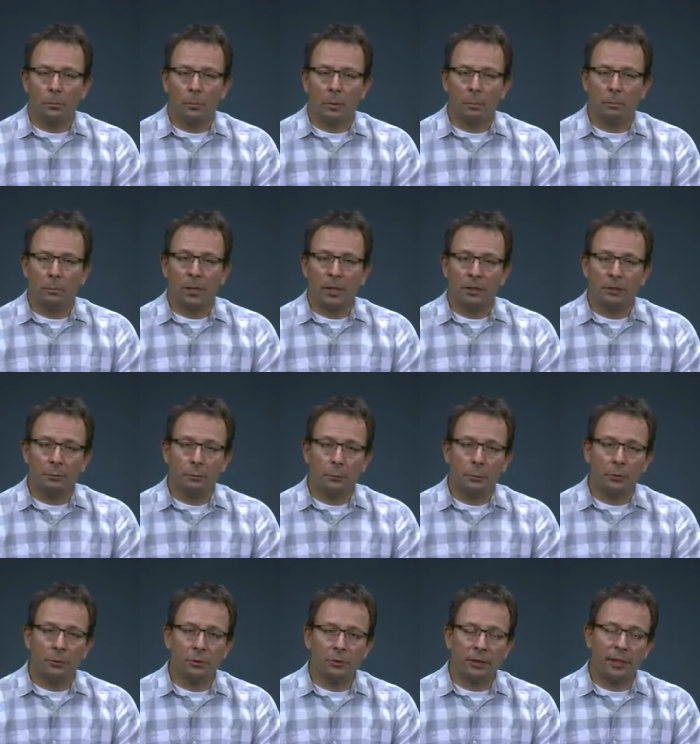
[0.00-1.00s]
the price of
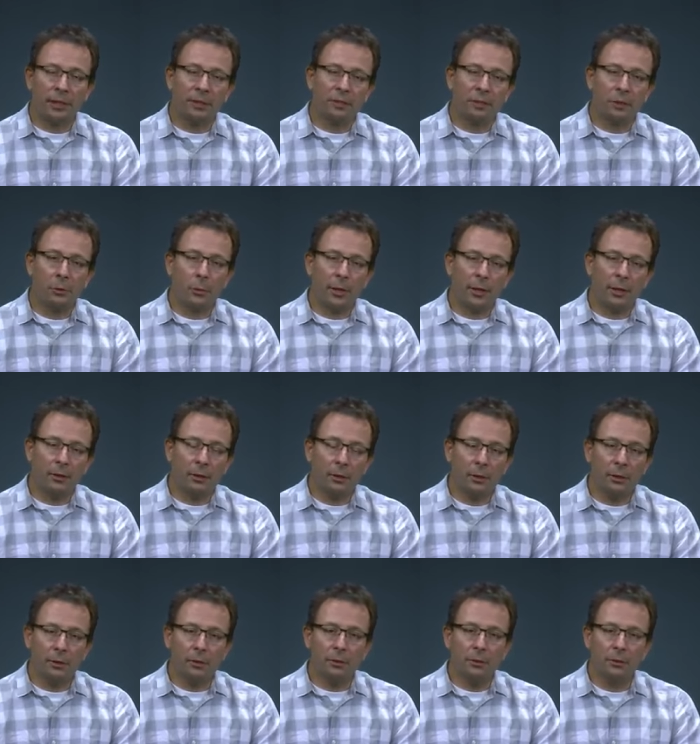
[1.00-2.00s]
water is actually quite
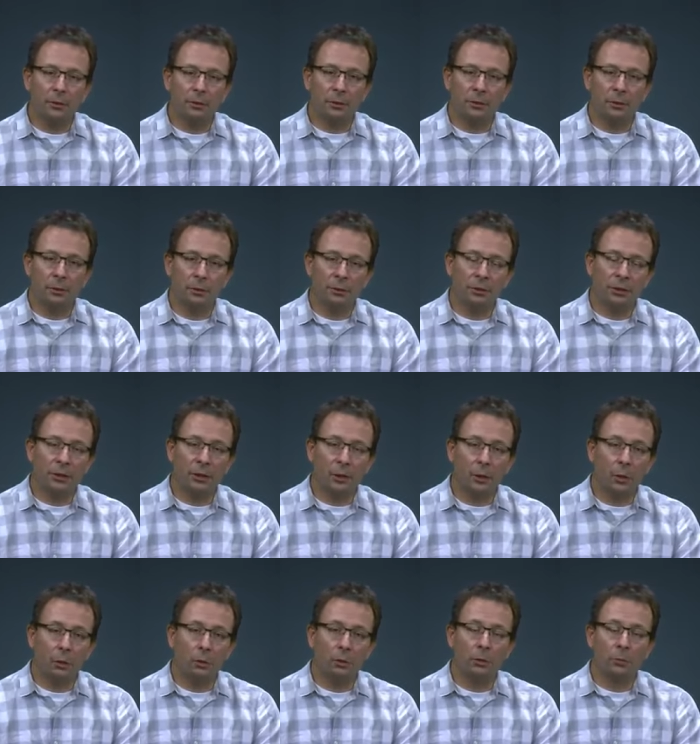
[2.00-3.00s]
low. So using a
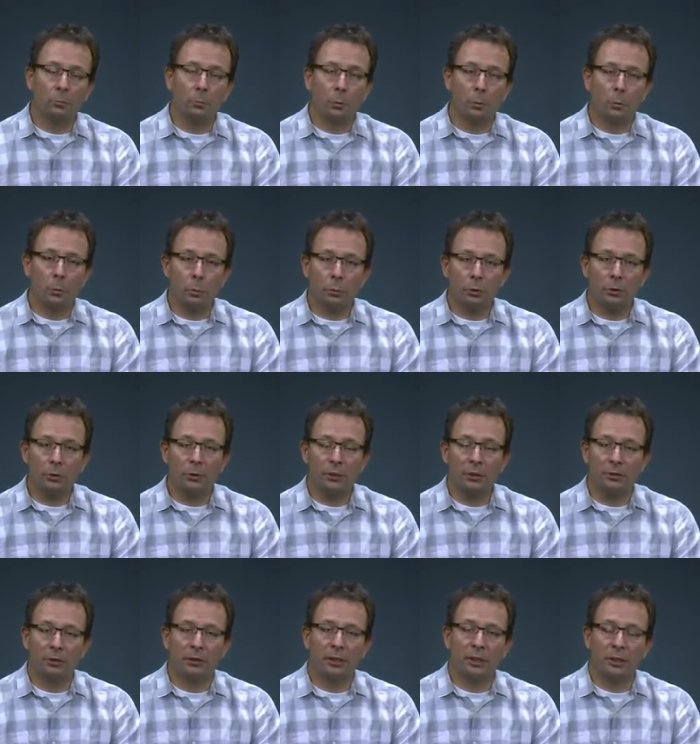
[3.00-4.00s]
whole lot more water
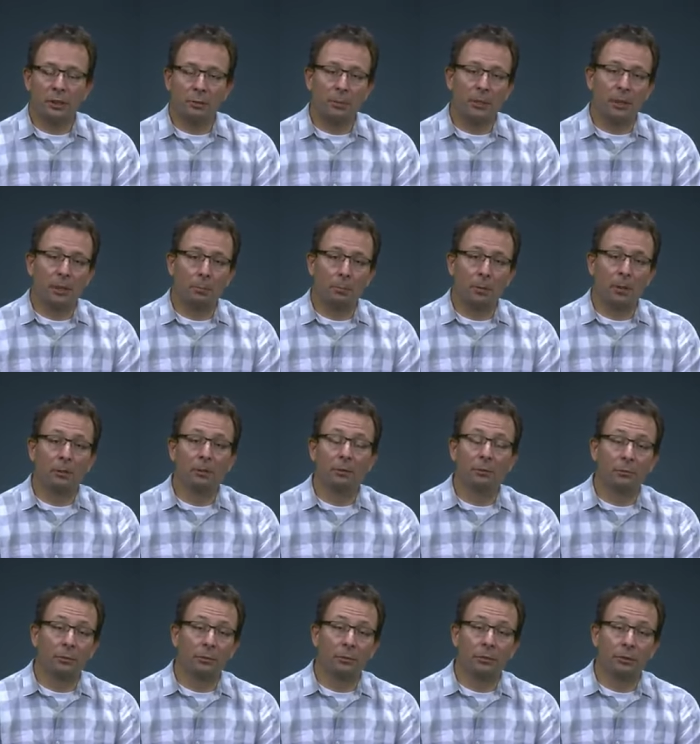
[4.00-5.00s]
doesn't actually make a big
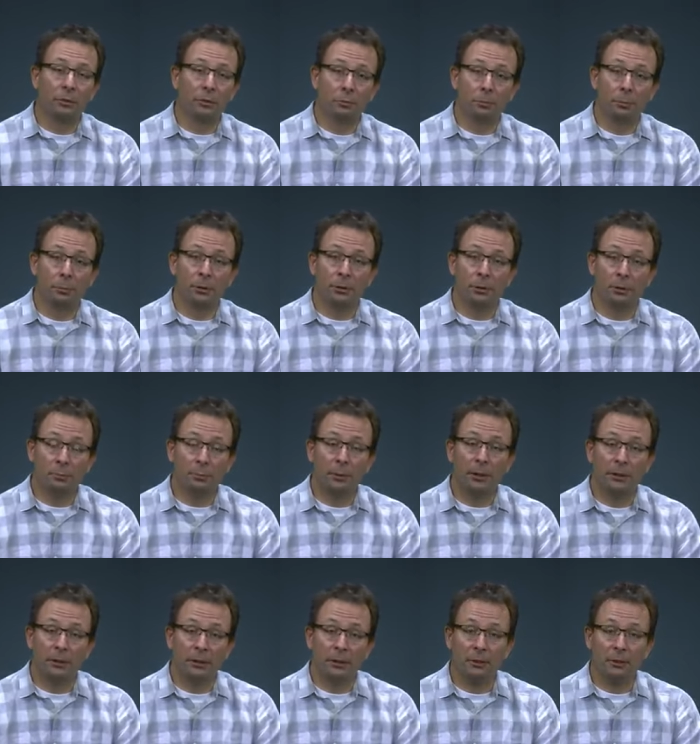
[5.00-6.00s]
difference to your bill. It
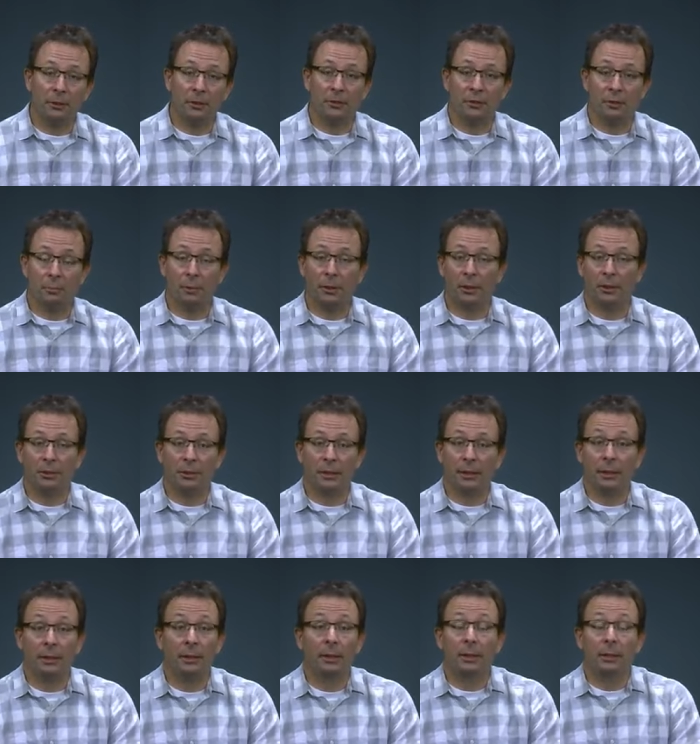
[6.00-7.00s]
might increase it by
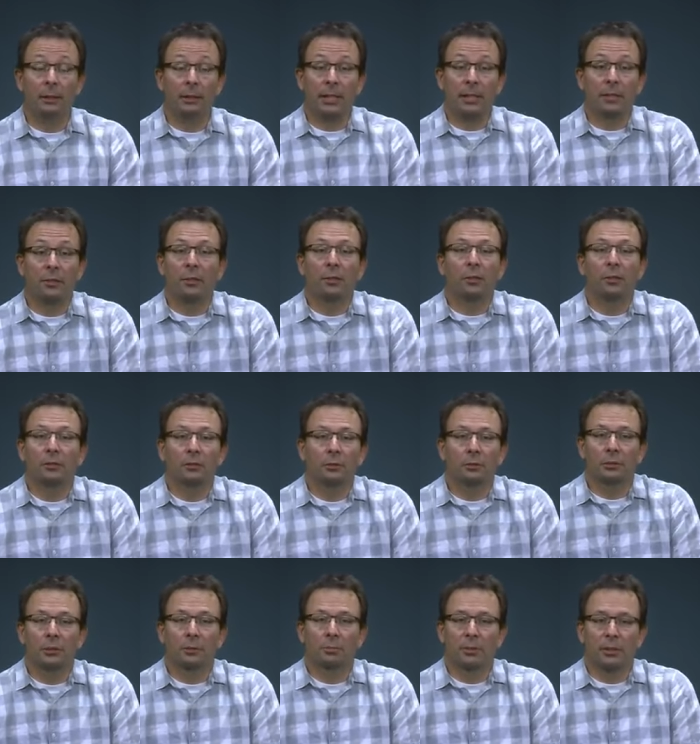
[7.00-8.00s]
say ten dollars or
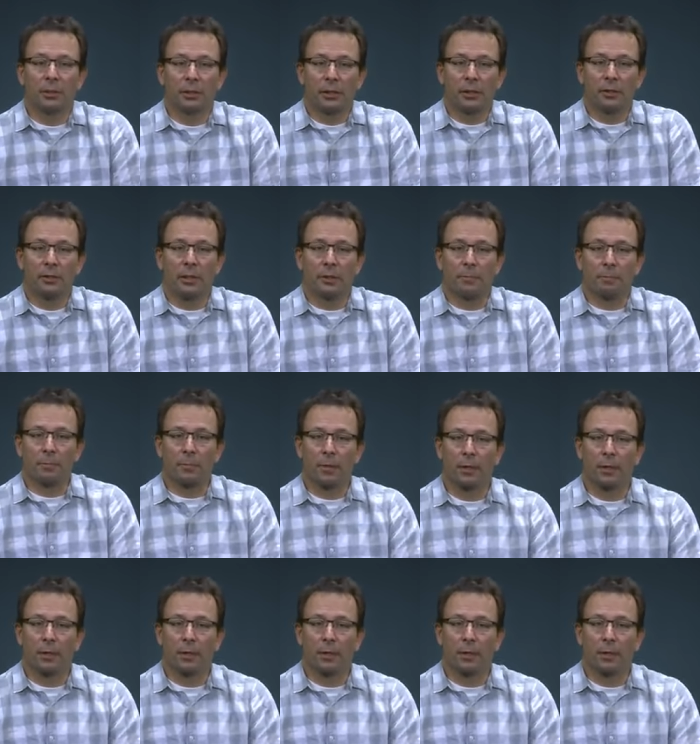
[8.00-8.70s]
something like that.